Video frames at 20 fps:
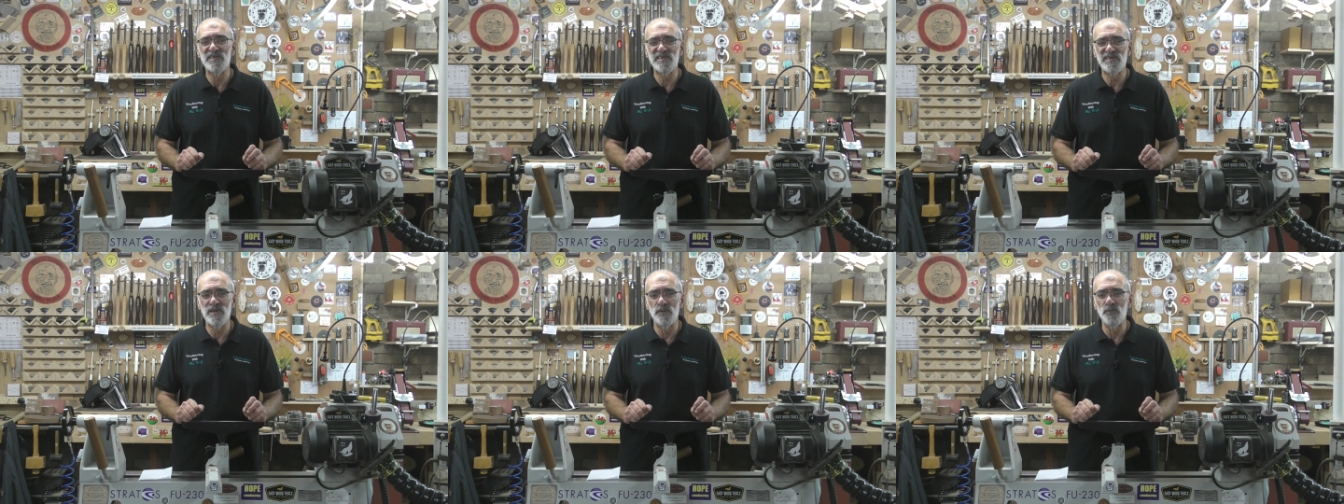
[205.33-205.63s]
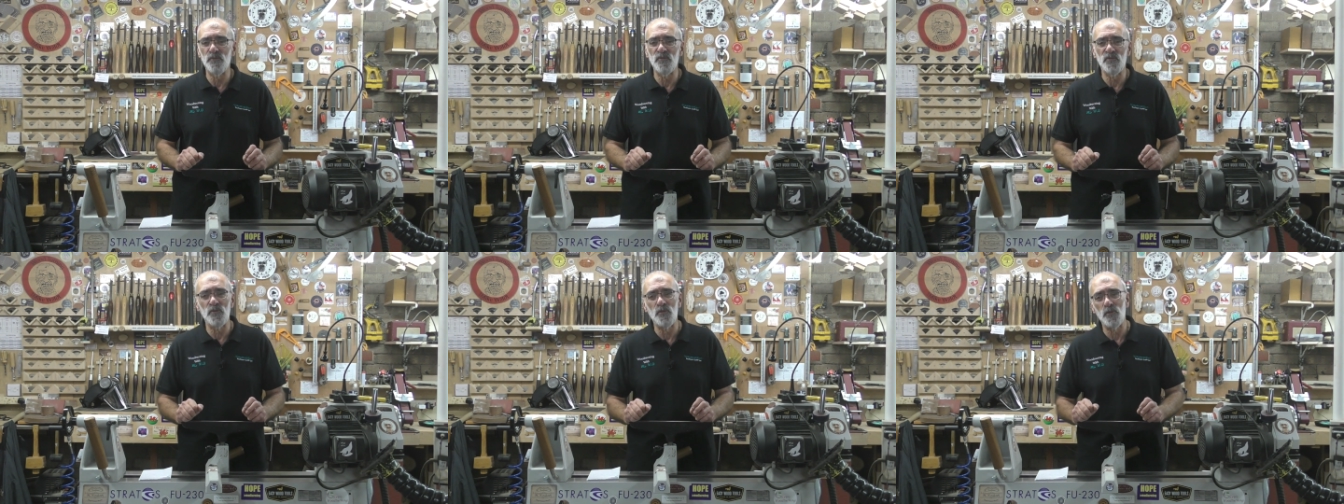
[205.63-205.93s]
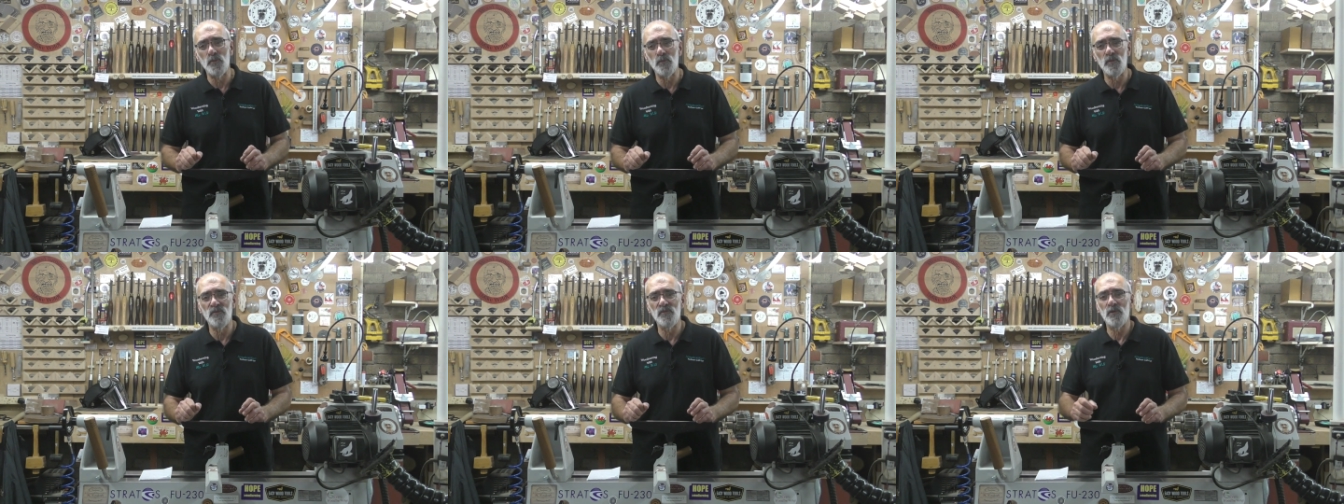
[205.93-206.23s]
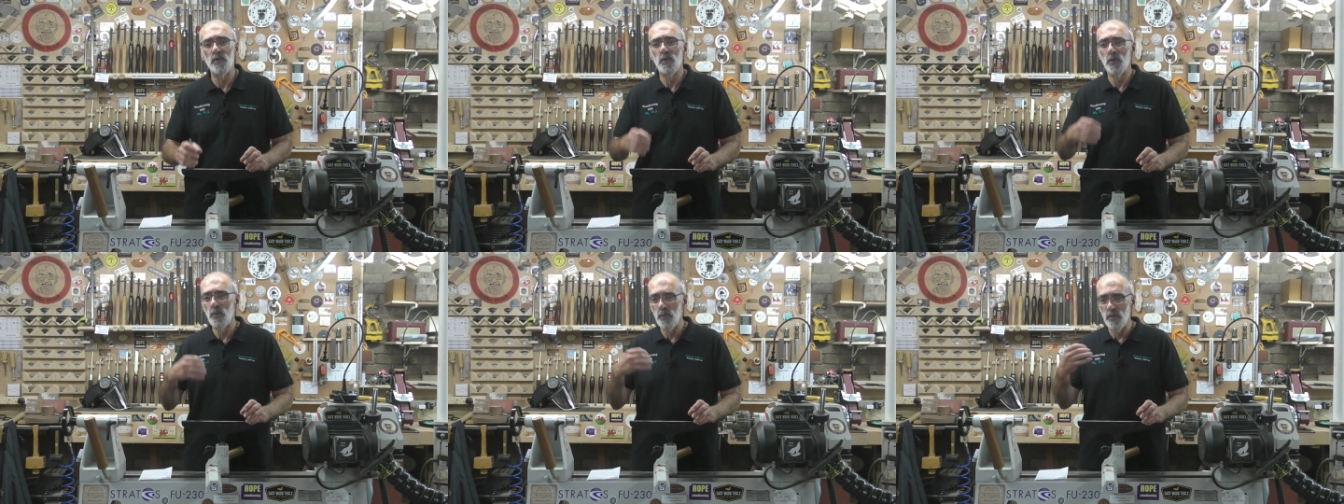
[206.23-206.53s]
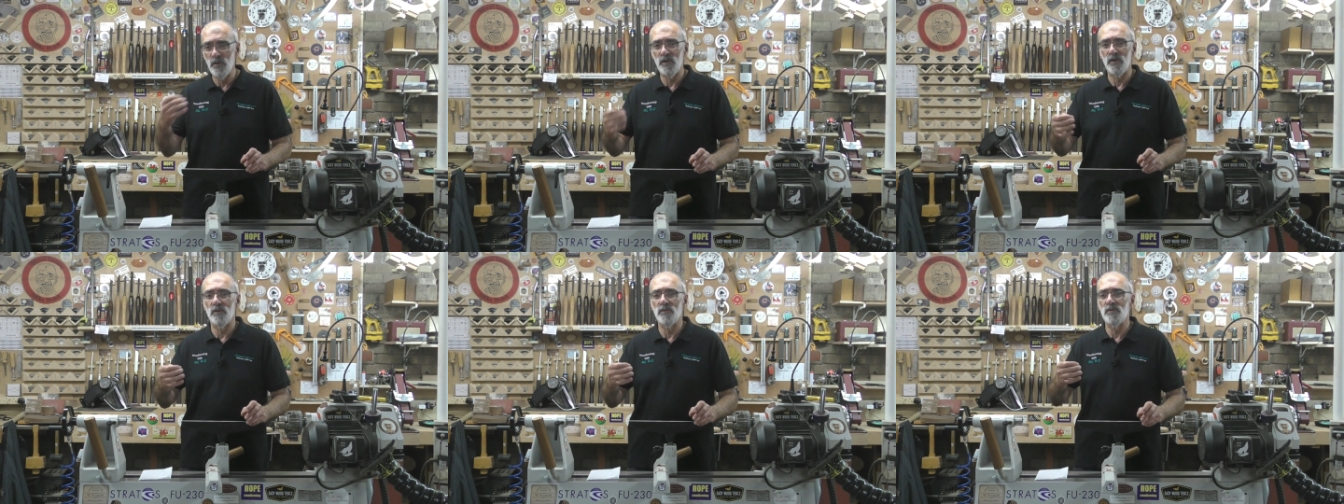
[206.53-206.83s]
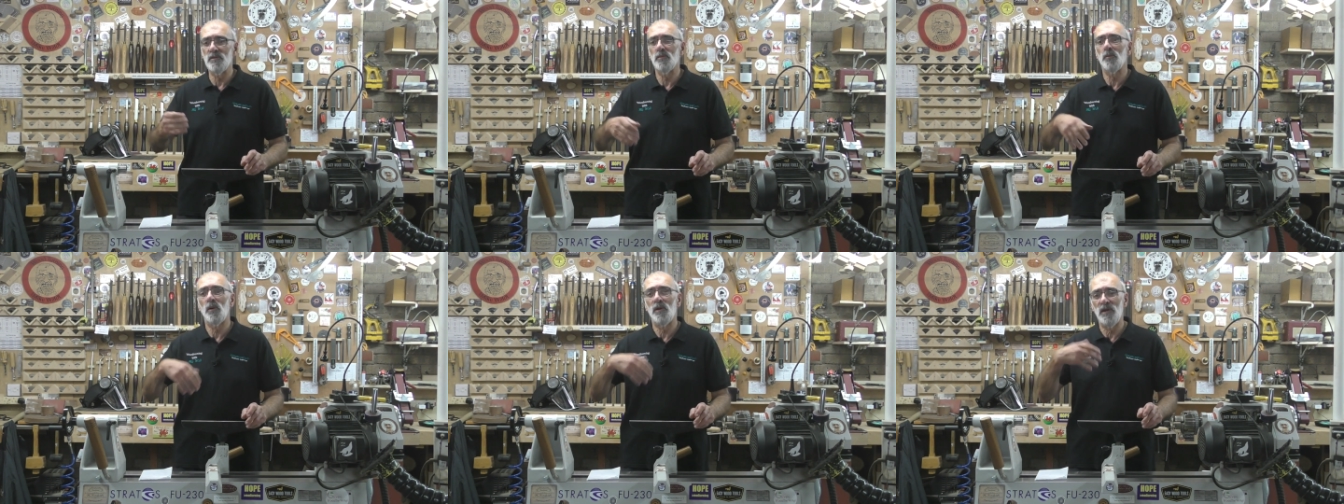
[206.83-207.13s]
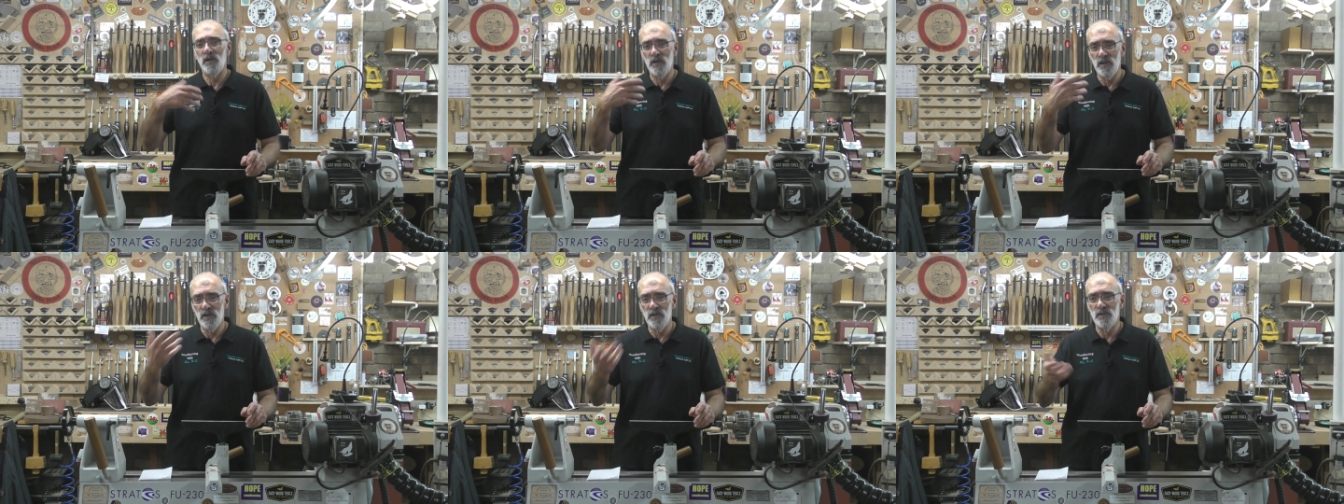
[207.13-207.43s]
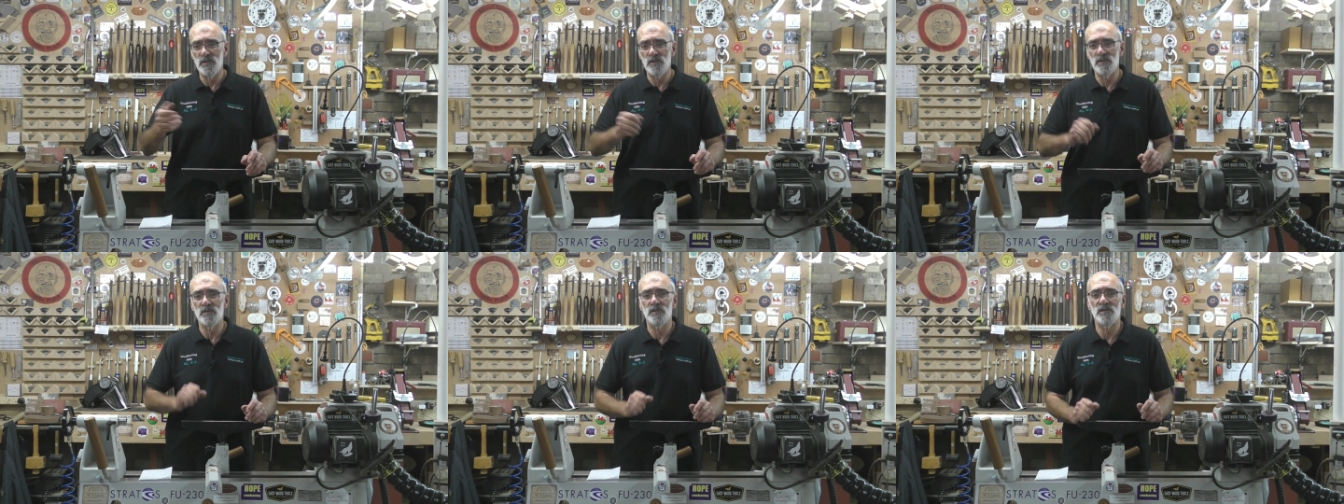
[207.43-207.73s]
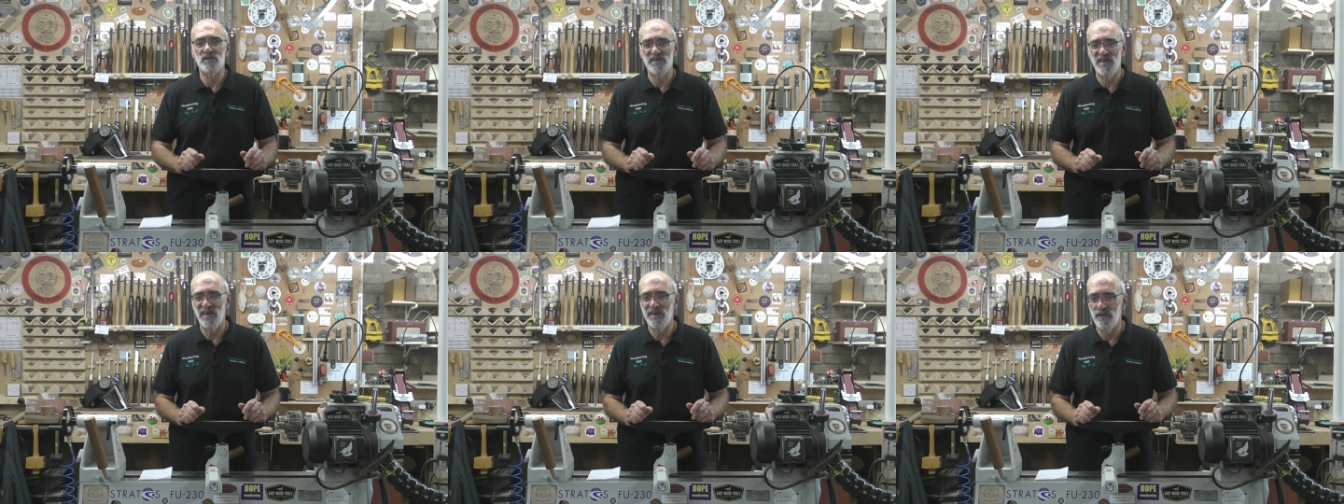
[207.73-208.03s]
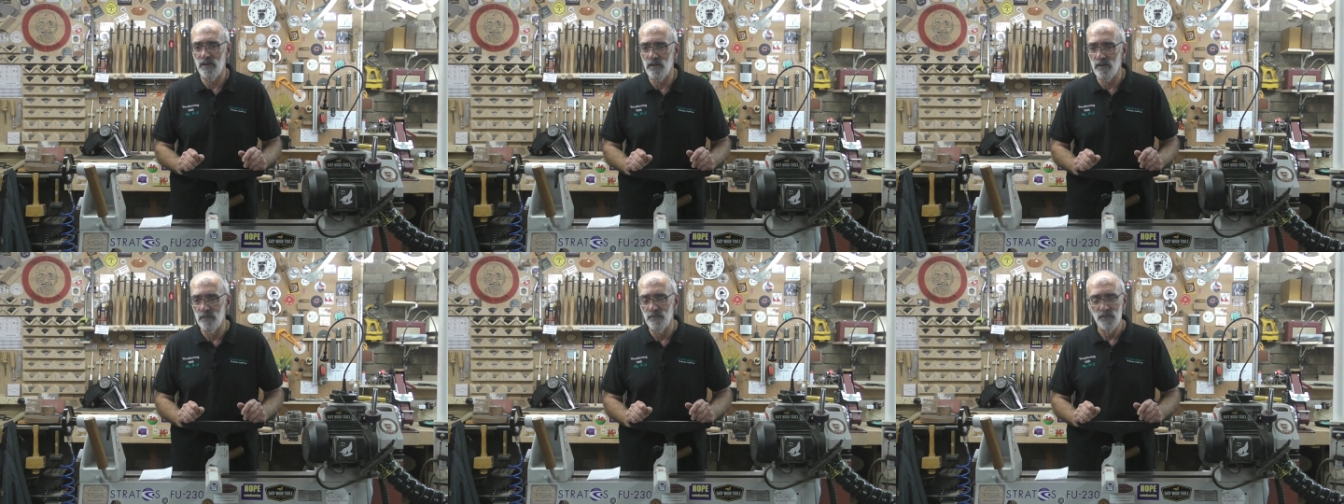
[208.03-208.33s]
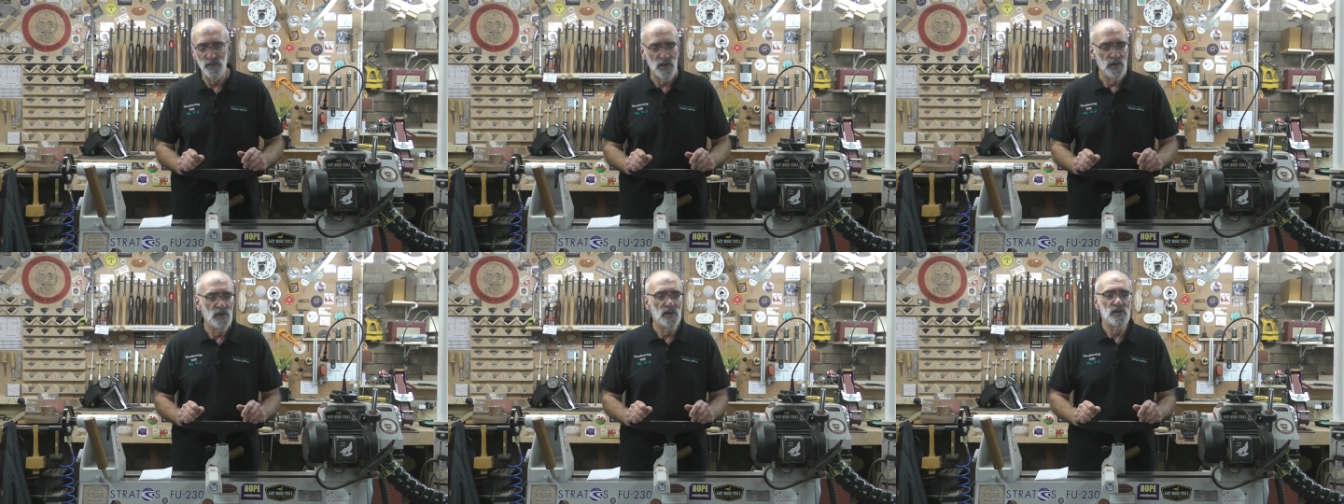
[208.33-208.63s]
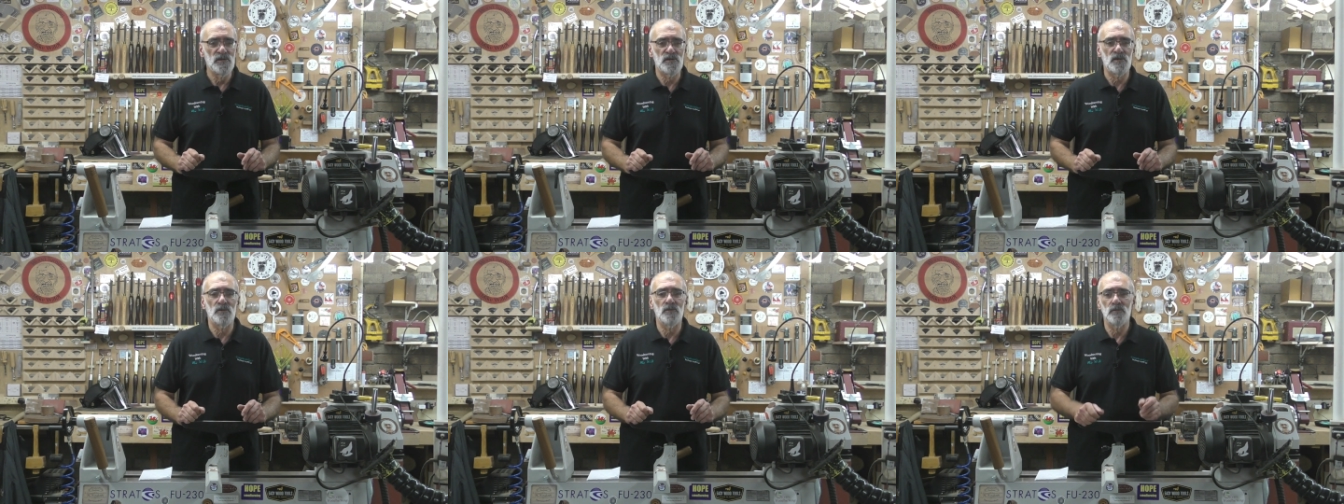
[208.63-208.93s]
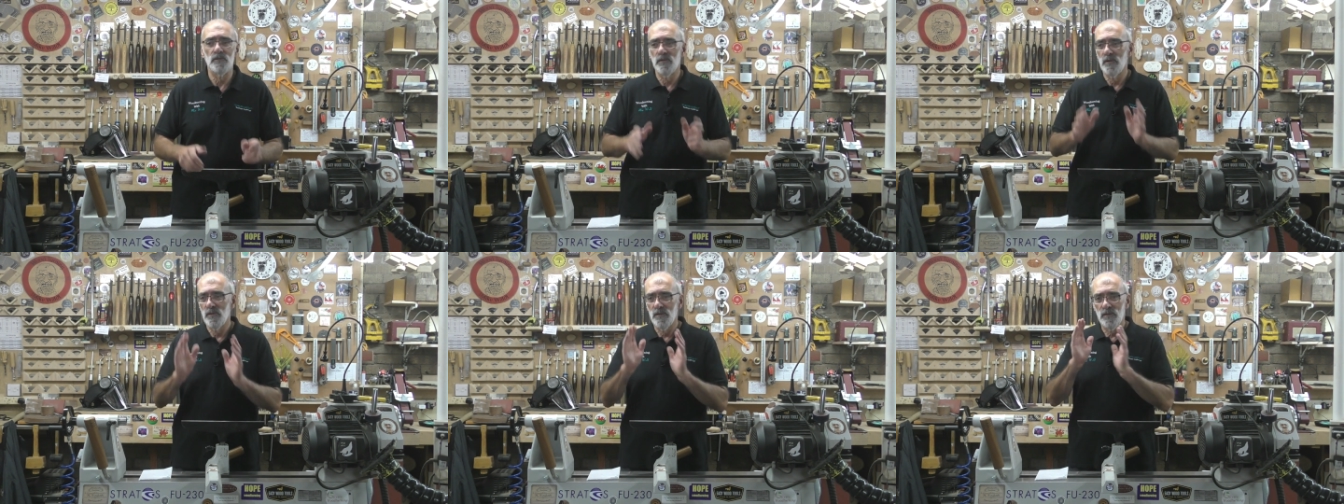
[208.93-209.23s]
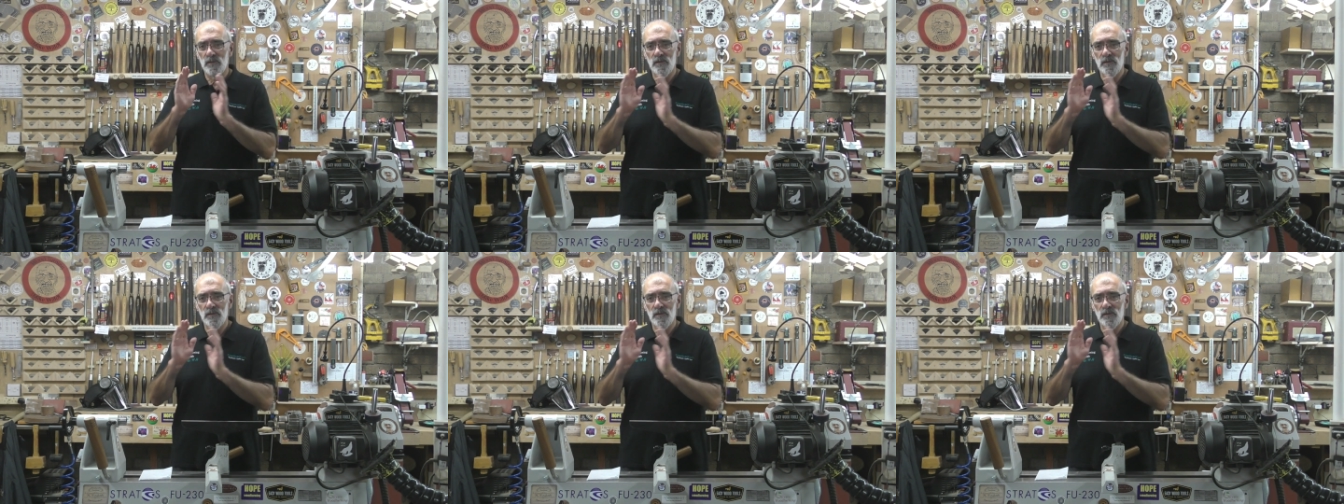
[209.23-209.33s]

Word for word: some form of a lubricant when he is sanding. So